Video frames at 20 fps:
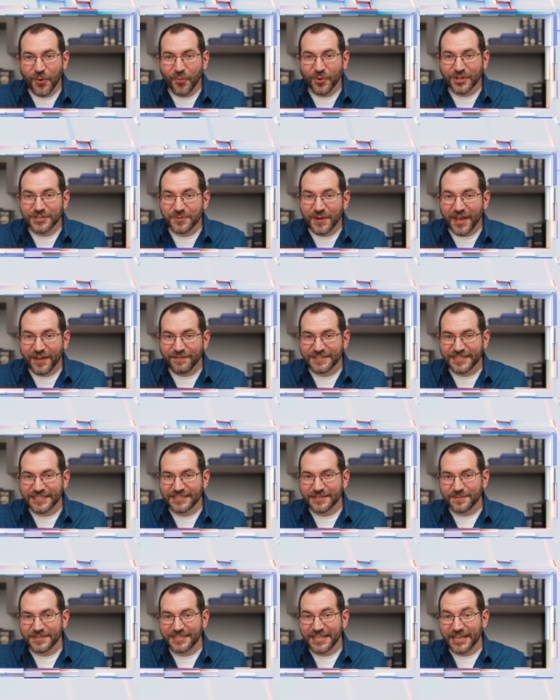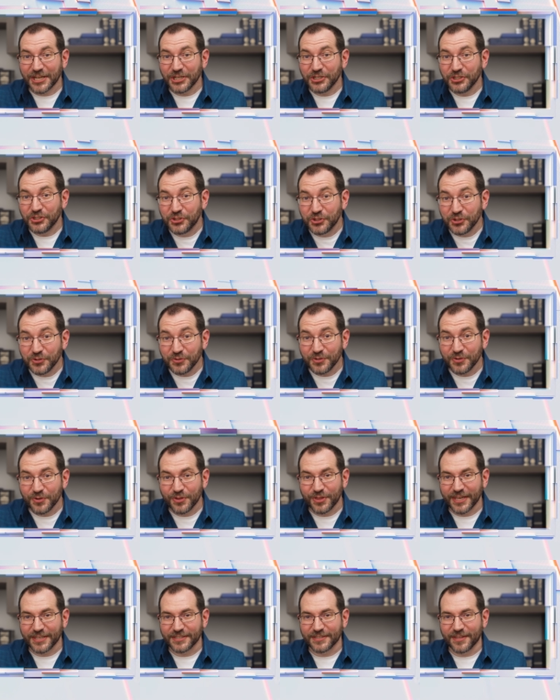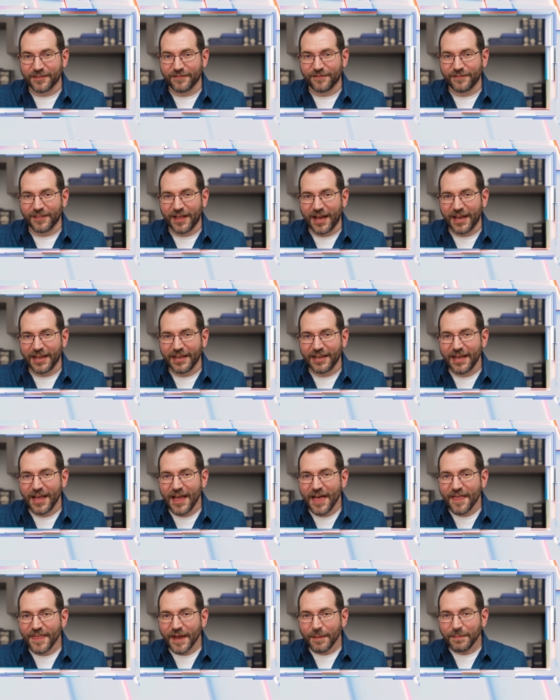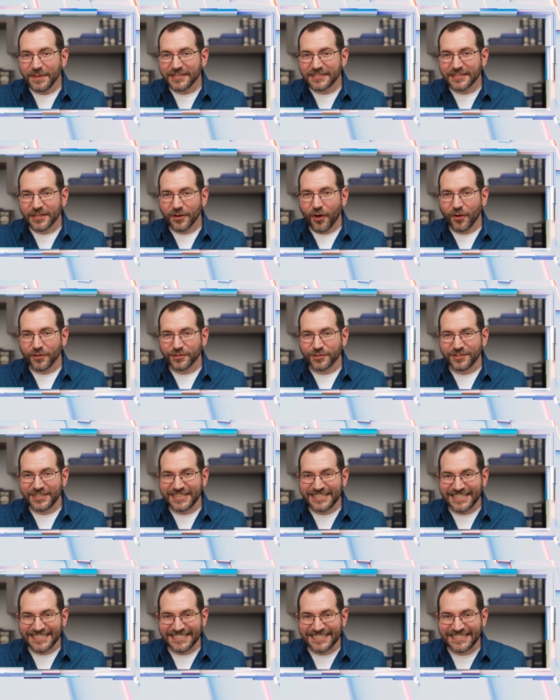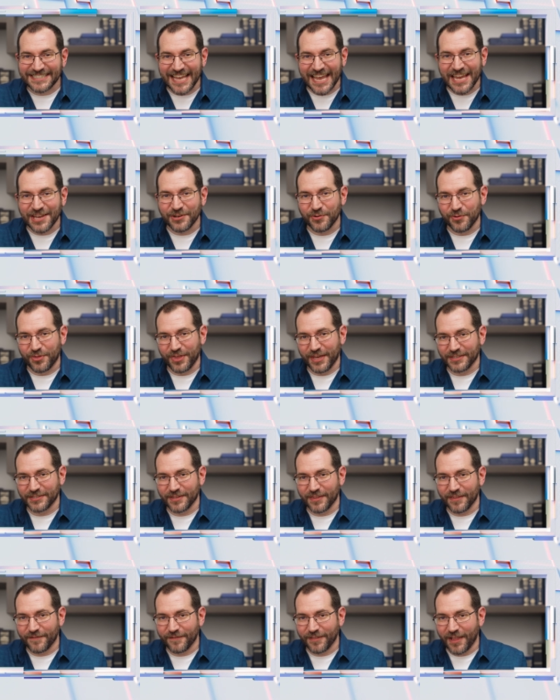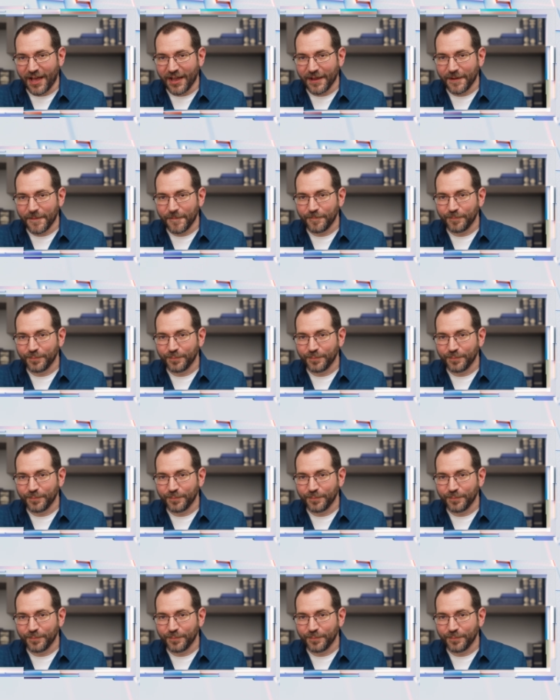Once we have systems that can do new things on the fly, that means they'll also need to say new things on the fly.